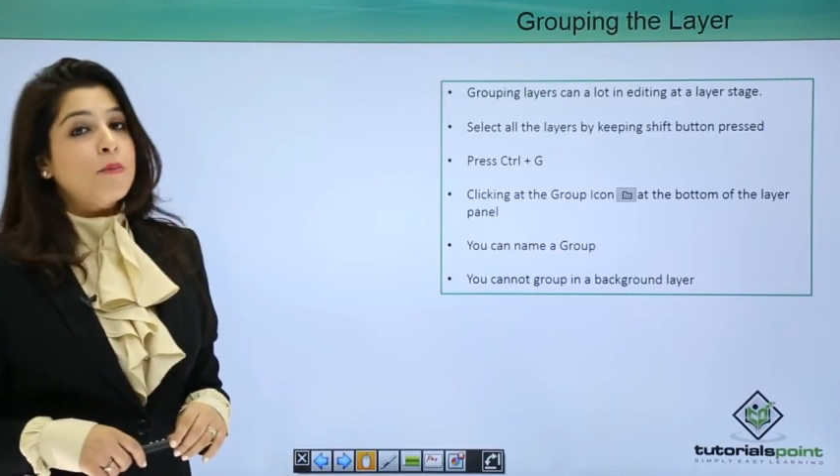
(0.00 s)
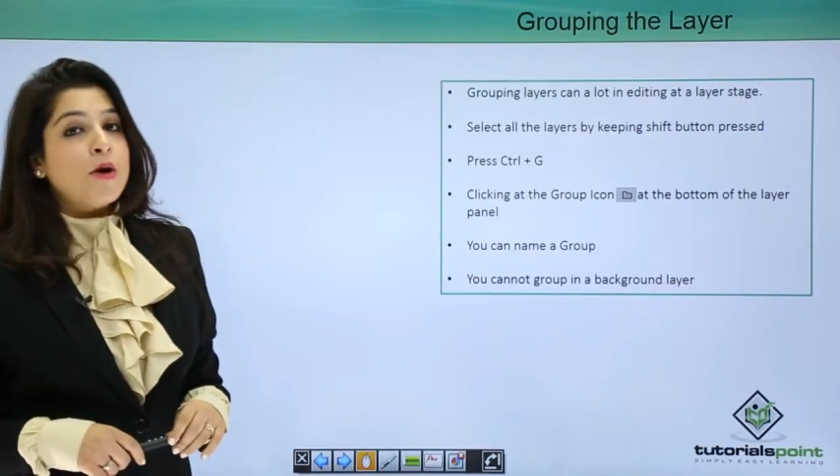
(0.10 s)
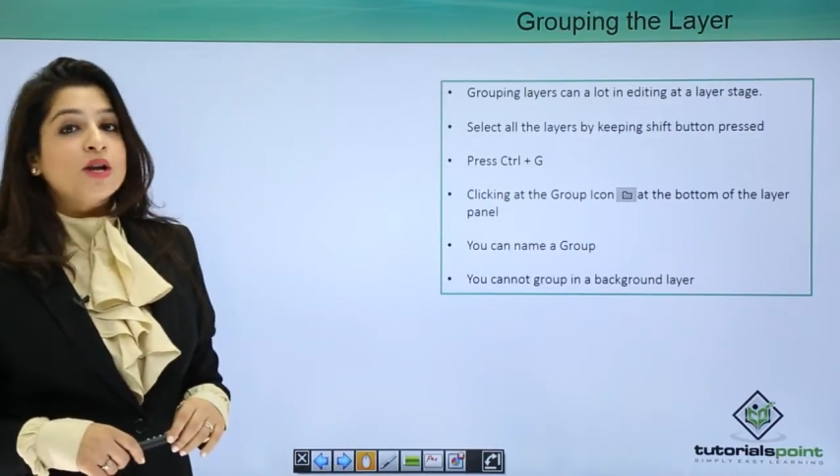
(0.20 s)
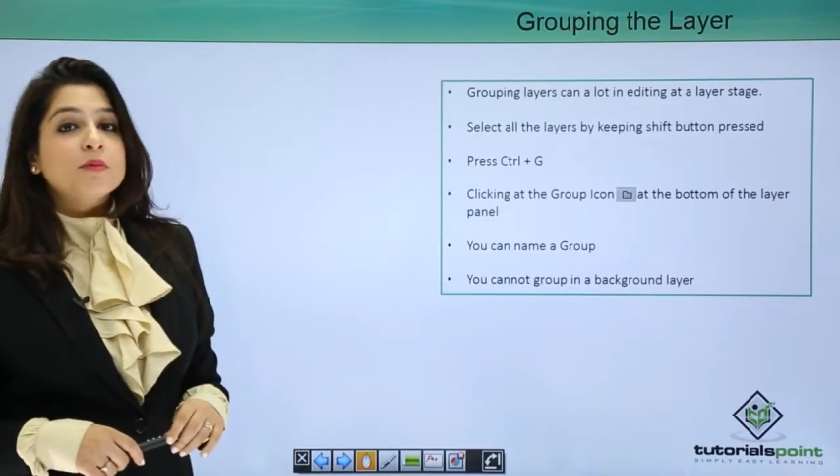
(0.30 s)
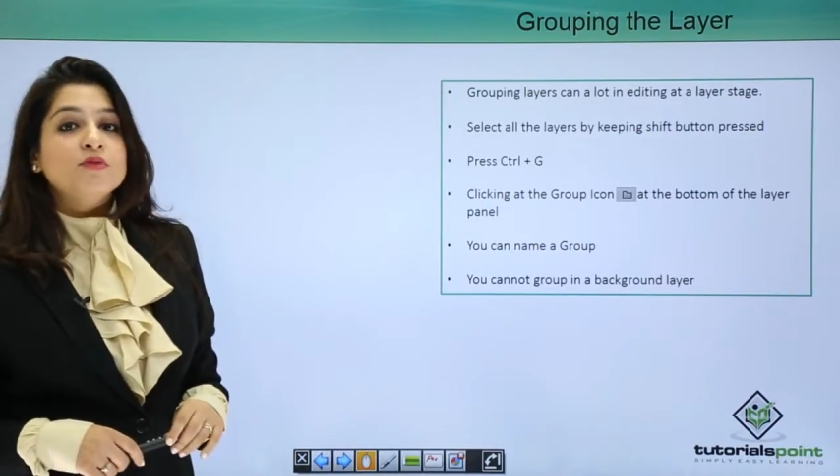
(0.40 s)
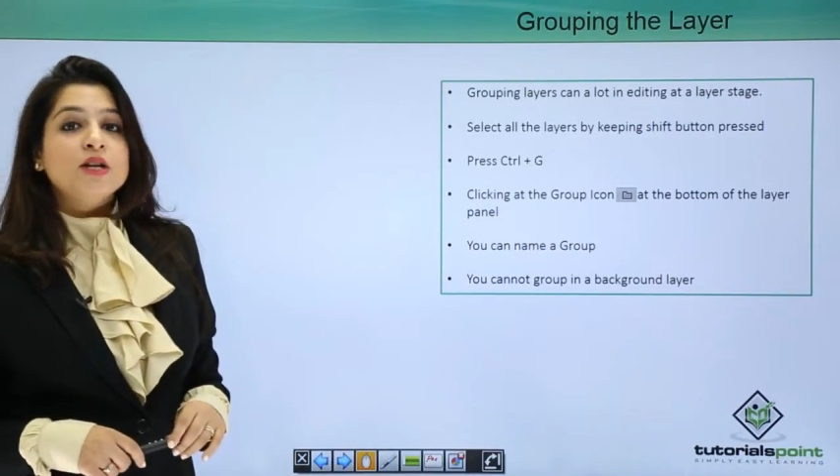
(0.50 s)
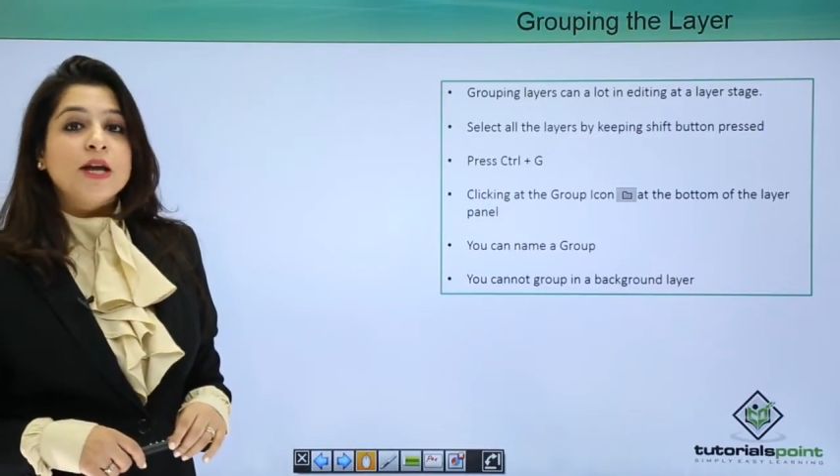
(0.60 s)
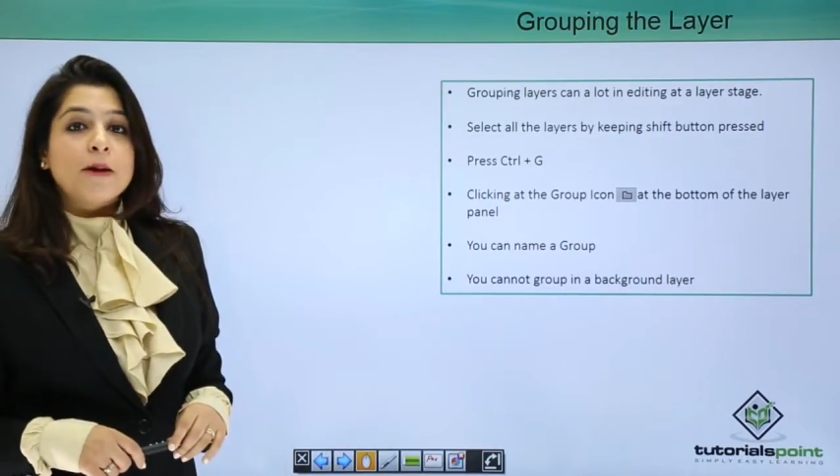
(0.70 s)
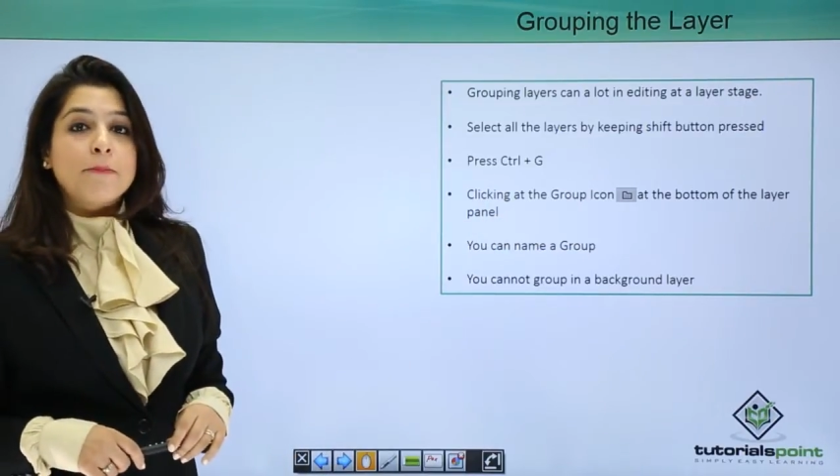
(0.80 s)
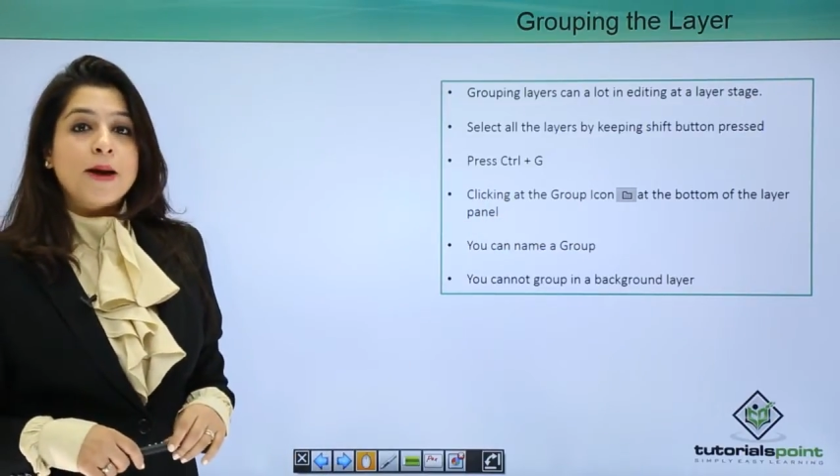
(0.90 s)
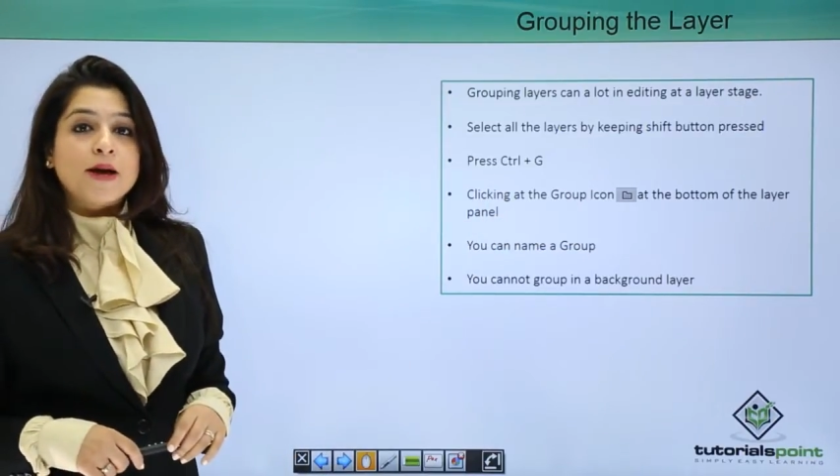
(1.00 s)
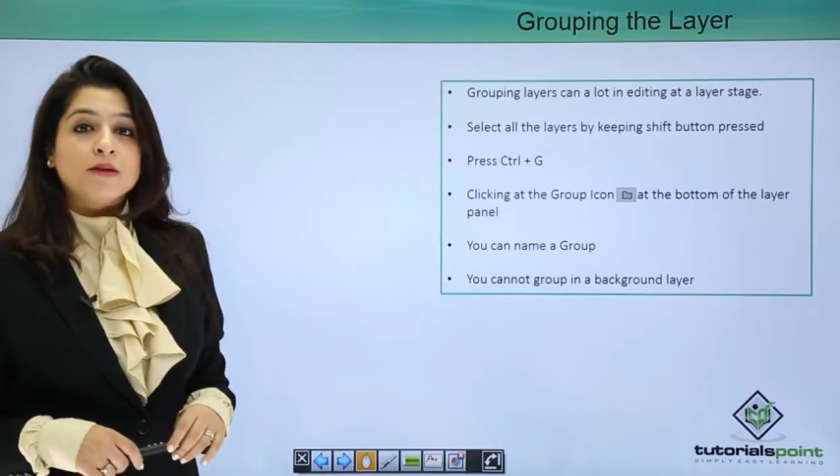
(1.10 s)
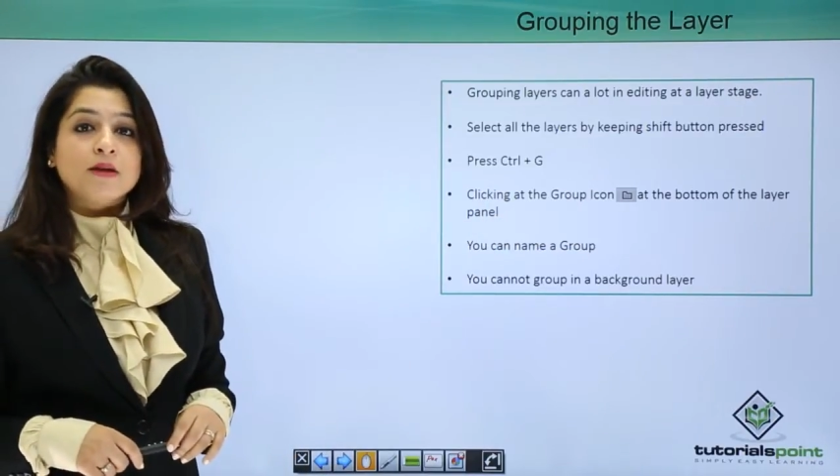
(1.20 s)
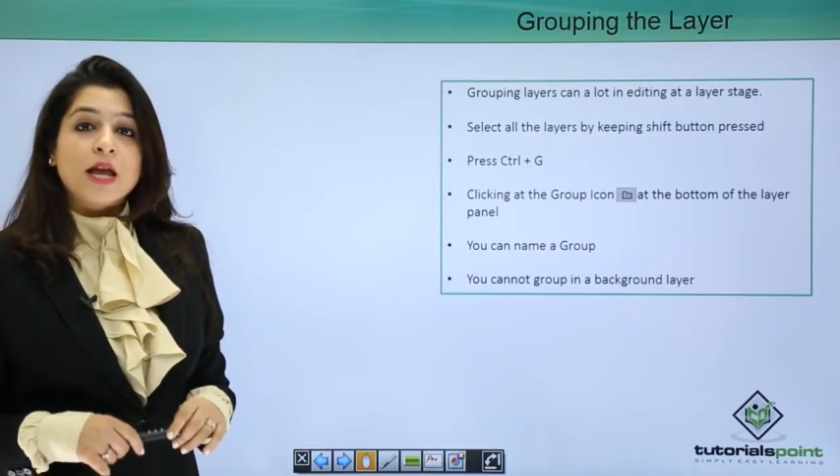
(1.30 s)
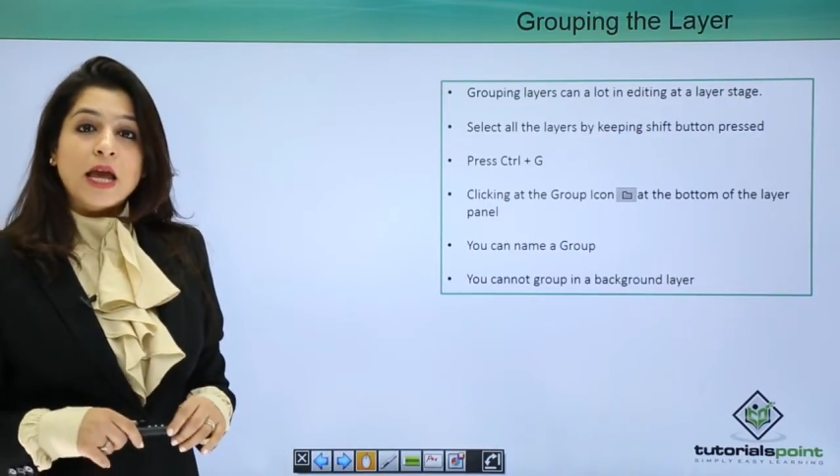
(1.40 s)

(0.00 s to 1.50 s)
bottom of the layer panel